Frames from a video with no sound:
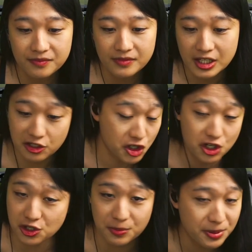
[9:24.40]
It's
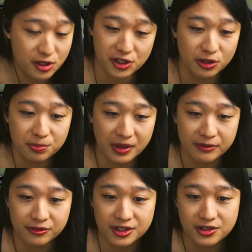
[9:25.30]
just a personal
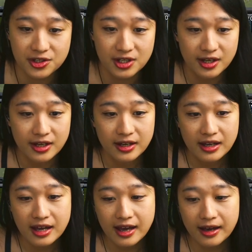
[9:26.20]
preference.
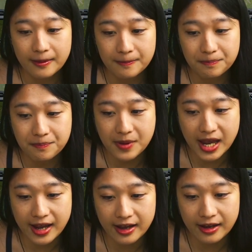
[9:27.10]

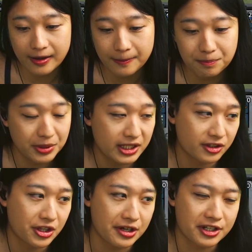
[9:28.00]
But
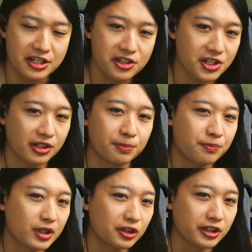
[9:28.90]
there is a
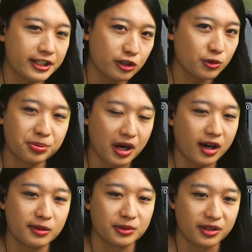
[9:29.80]
little
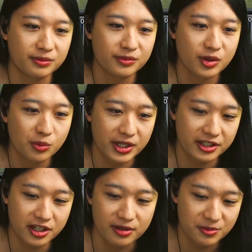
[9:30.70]
problem when it
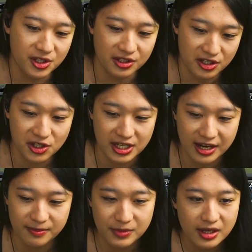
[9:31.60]
comes to this
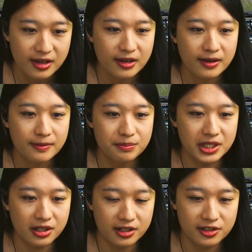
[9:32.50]
game.
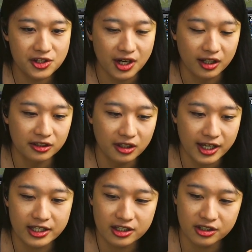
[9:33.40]
Because
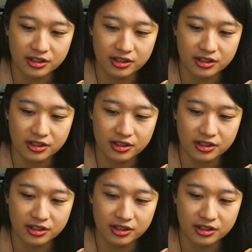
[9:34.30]
unlike